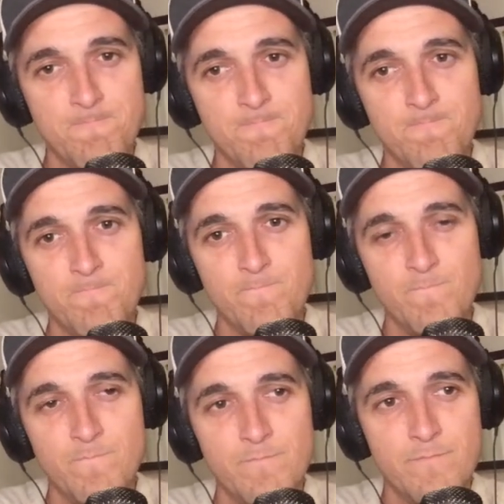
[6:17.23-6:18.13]

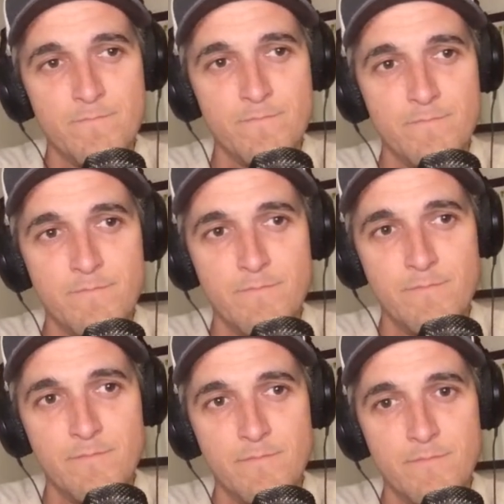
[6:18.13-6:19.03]

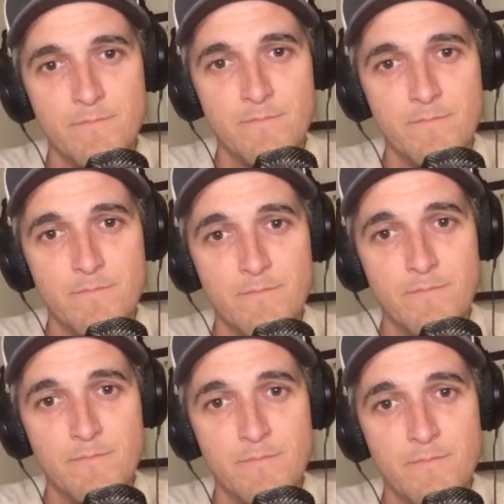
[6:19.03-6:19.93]

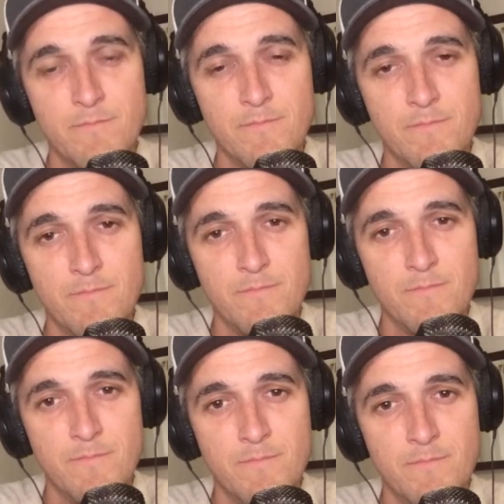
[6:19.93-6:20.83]

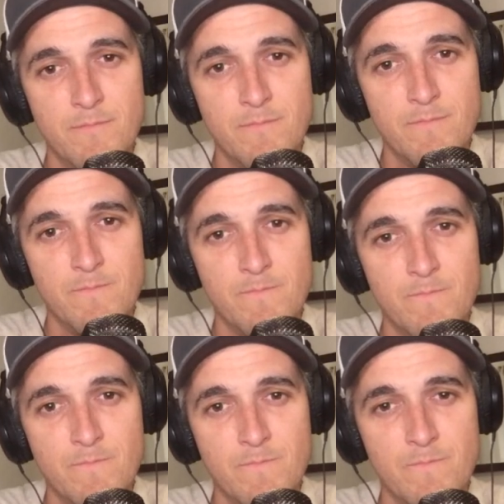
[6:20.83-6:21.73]

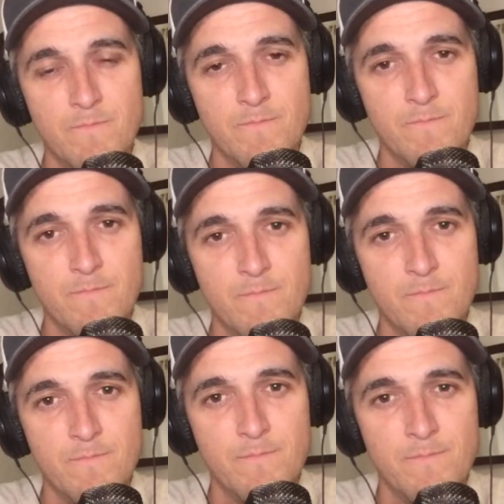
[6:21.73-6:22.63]

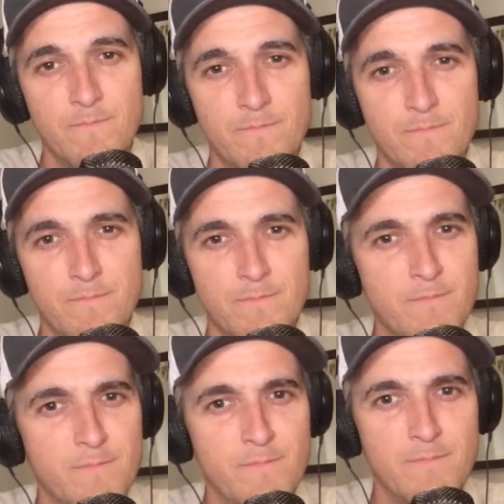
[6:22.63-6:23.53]
(not speaking)